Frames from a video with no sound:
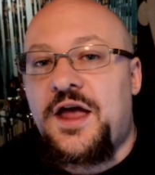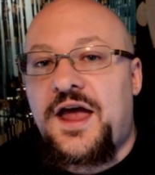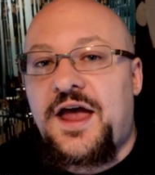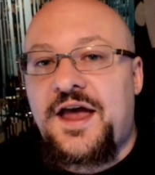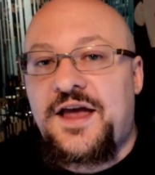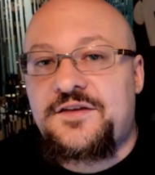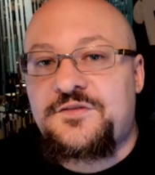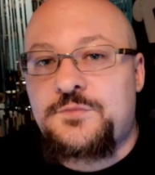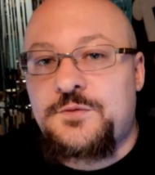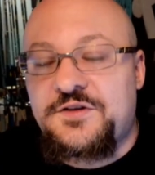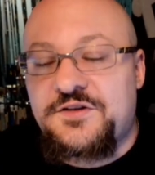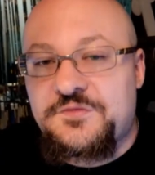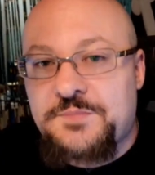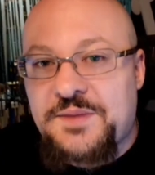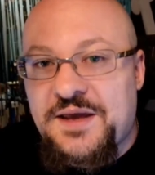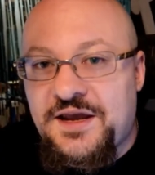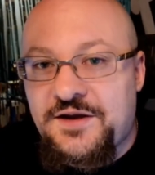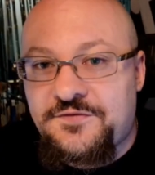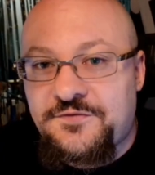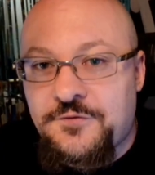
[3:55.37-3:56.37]
as well as
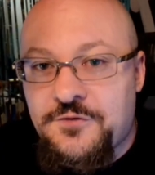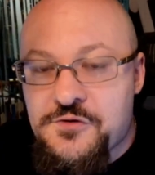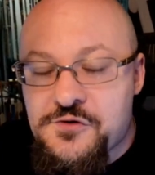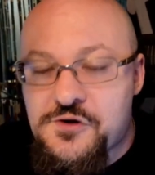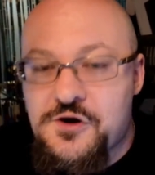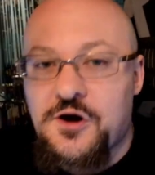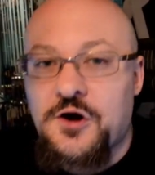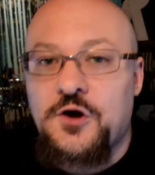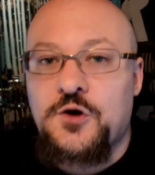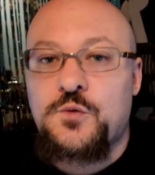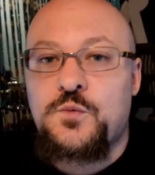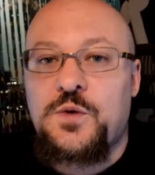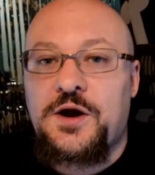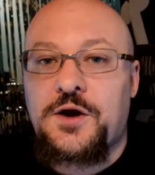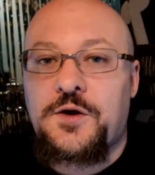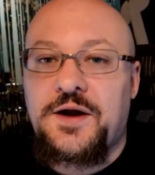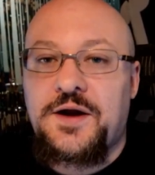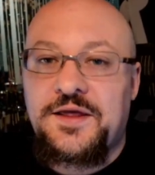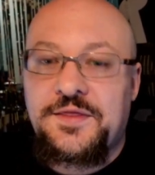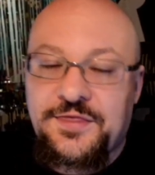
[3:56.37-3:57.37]
pay for the hardware
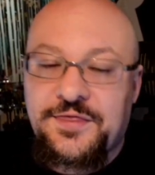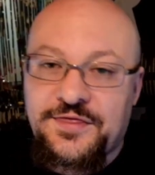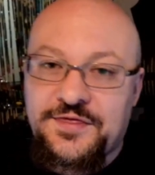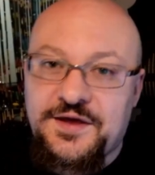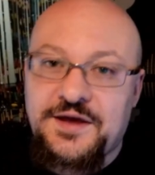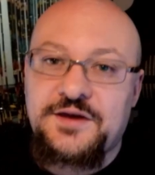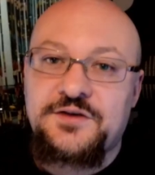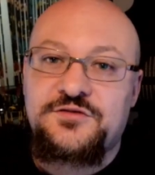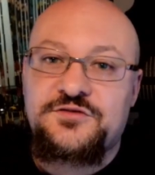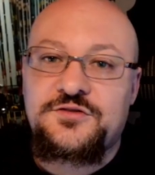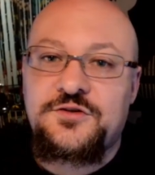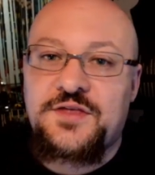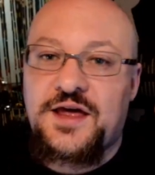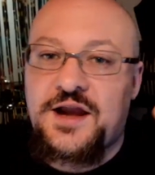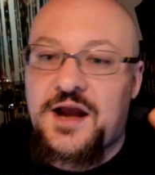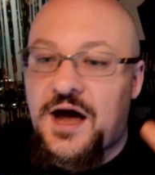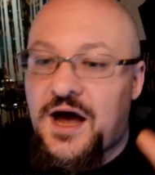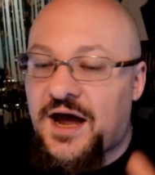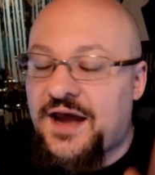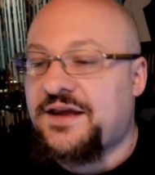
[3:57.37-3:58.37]
and things so that
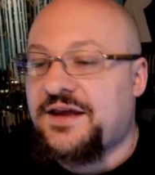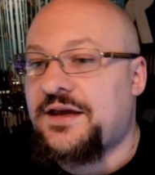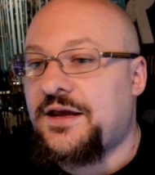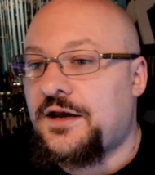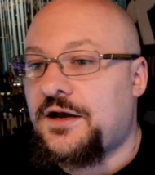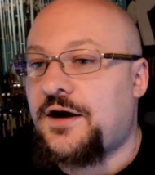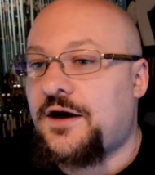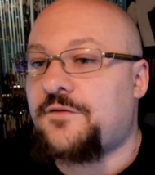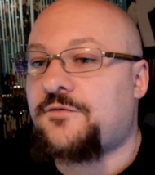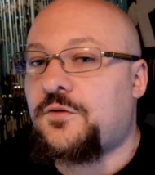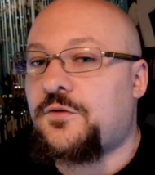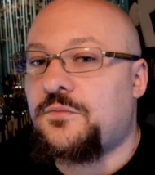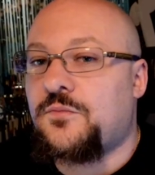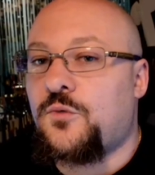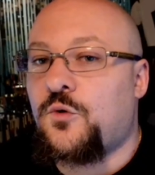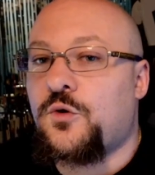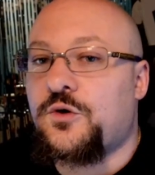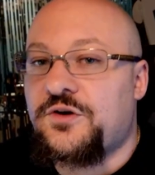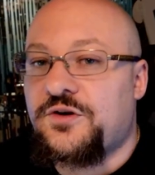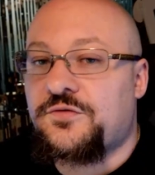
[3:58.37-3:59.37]
I can cover
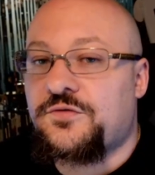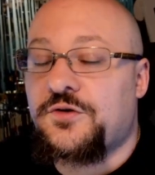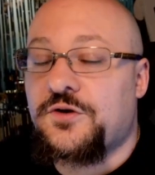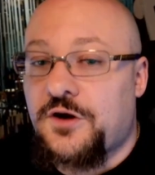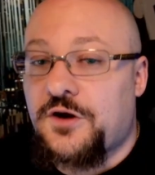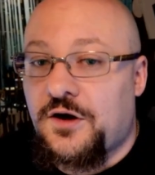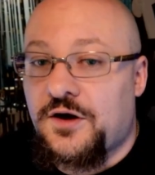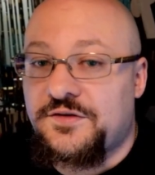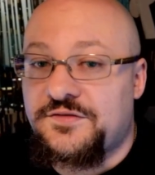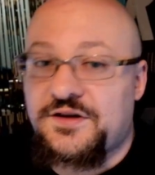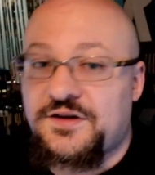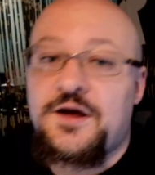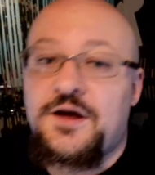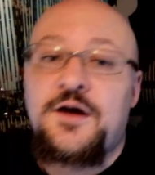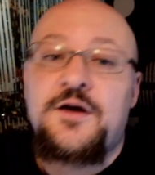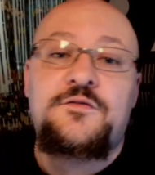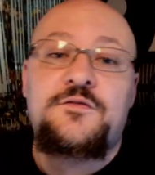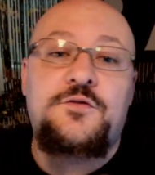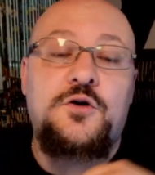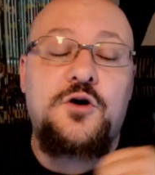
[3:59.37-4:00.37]
more different content
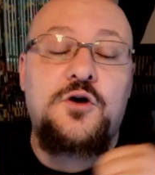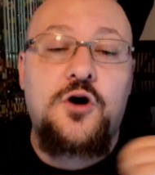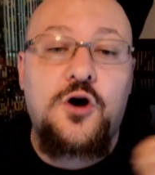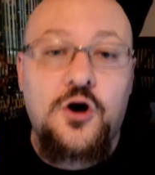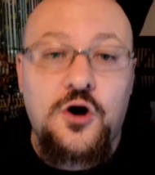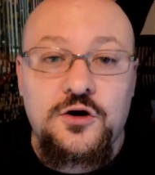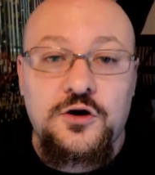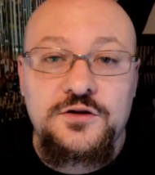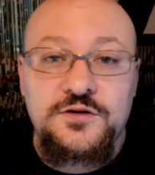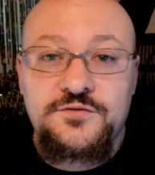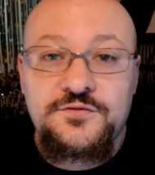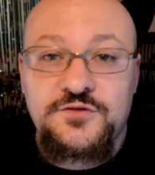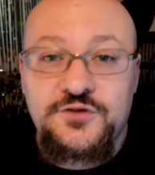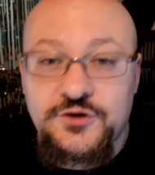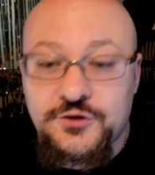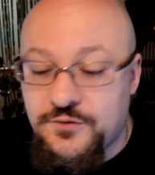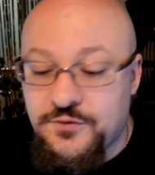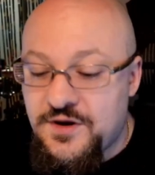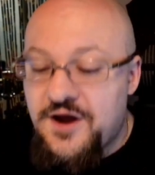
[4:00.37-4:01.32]
for all of you.